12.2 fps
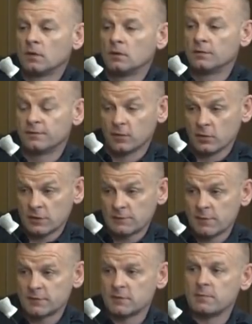The floor is
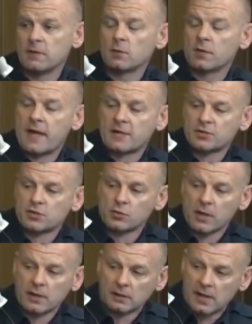supposed to be where that
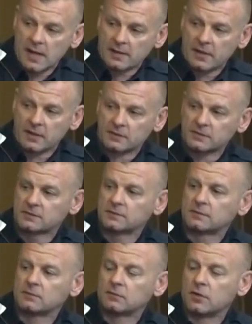straight line is.
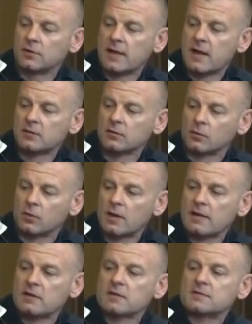Go down
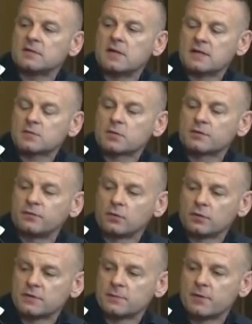right there. See, that's where the
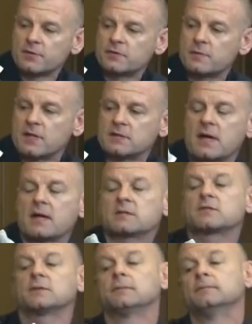floor is supposed to be attached.